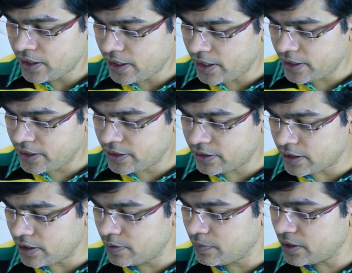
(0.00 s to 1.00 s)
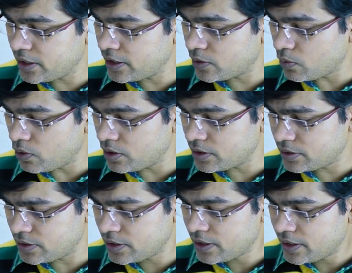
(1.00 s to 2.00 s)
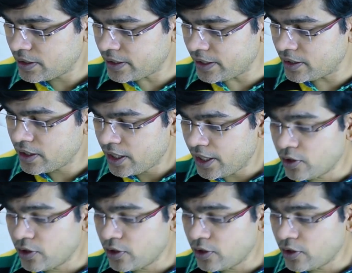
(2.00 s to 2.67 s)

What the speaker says: and in the third month it was 10.